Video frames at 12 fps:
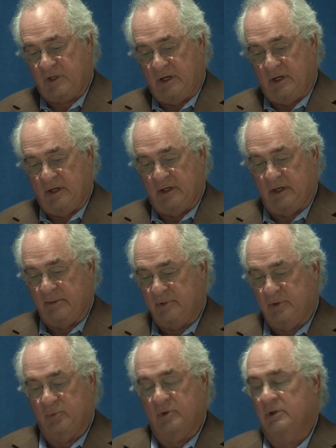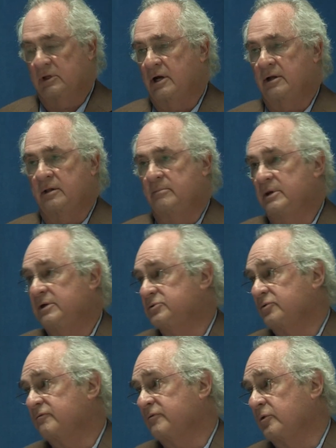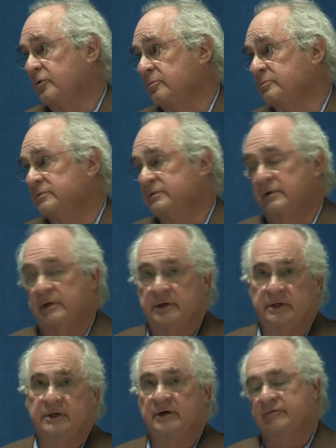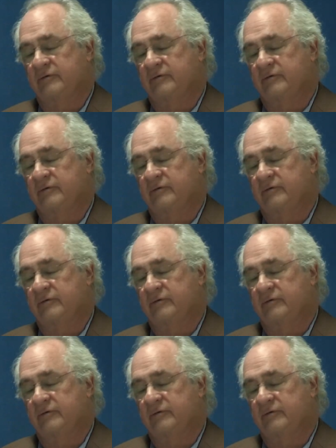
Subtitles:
And I've been with a lot of the major firms, E.F.